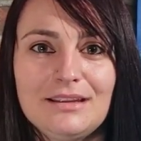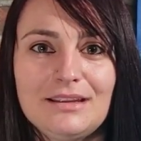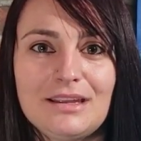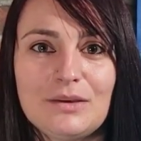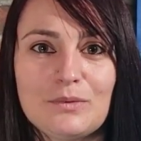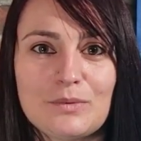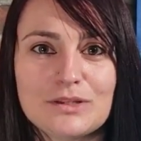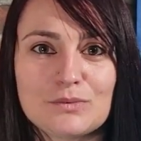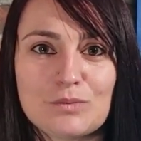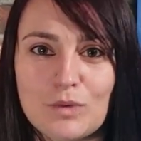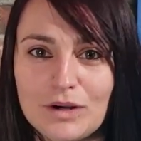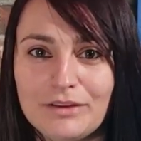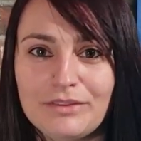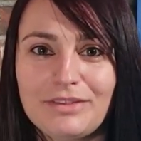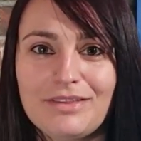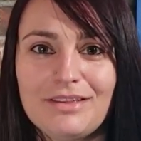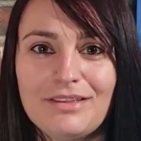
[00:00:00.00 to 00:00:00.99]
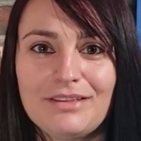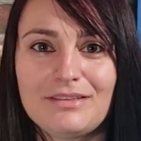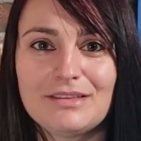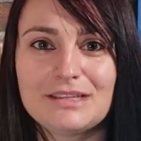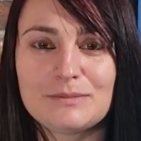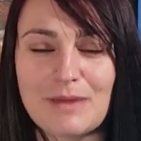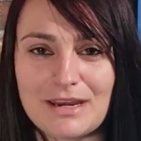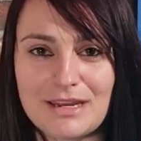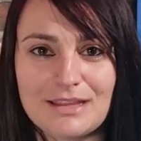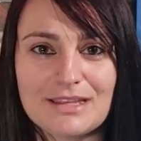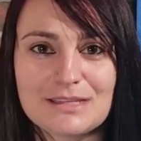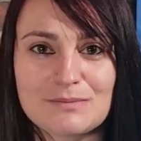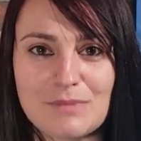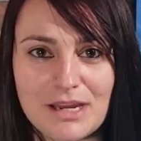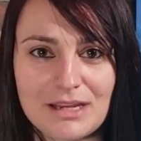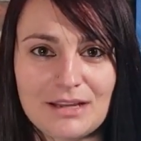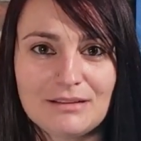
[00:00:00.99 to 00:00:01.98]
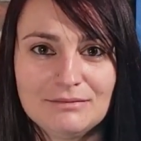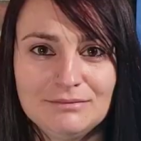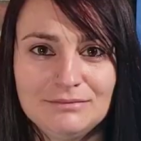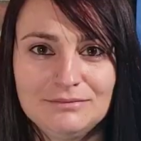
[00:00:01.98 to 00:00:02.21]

it was worth spending this money.